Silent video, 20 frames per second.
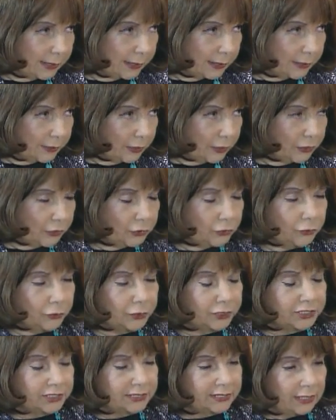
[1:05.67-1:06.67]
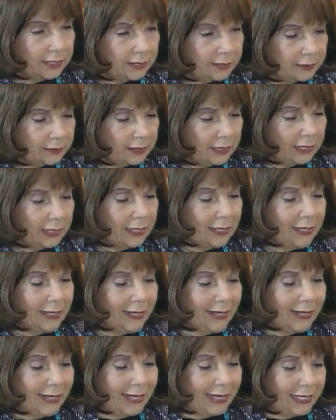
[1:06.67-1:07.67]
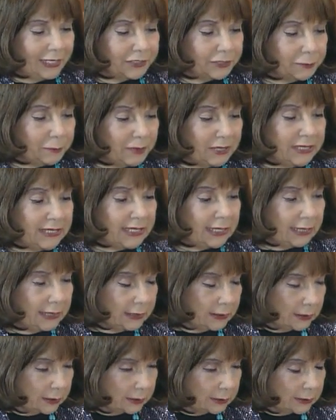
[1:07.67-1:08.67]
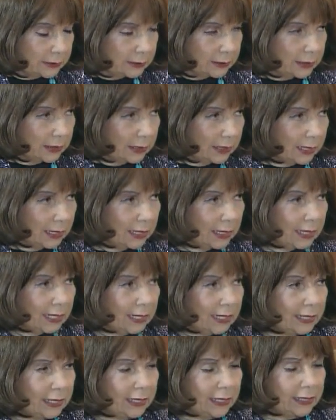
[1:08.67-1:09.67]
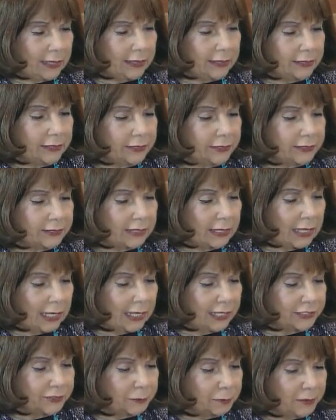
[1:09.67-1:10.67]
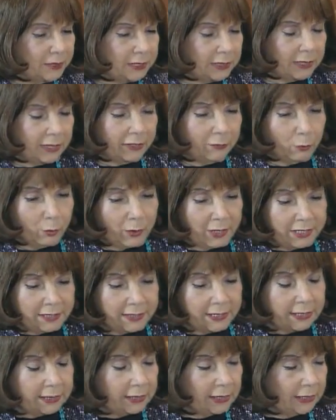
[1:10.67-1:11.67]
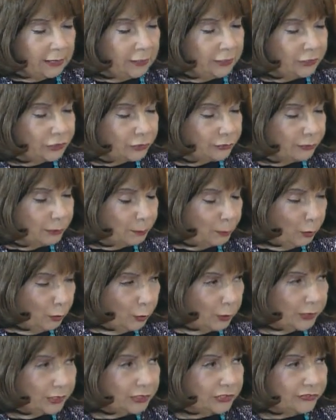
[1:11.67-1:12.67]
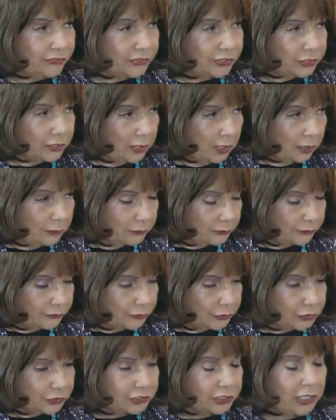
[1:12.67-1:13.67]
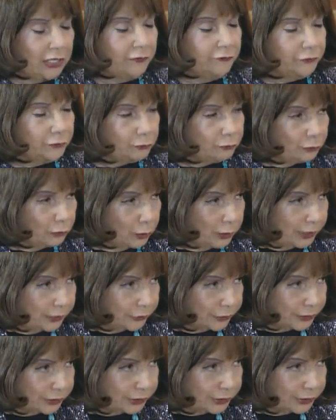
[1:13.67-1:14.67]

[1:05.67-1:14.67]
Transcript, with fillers: Your son has been killed. He is has been one of the youngest reporters, photographers for Reuters.